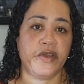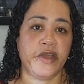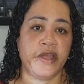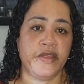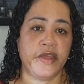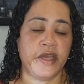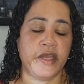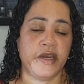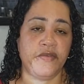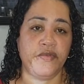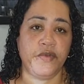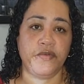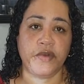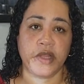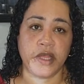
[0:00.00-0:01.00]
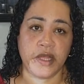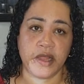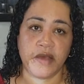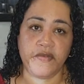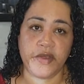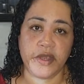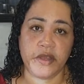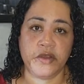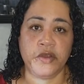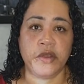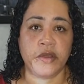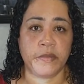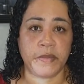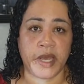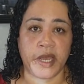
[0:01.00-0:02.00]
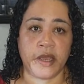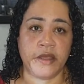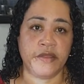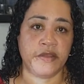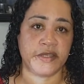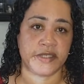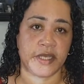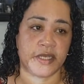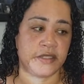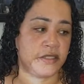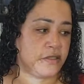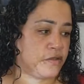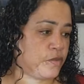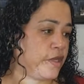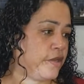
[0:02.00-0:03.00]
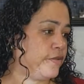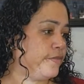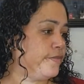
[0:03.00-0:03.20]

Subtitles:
And then if you really love it, you can buy the sets as well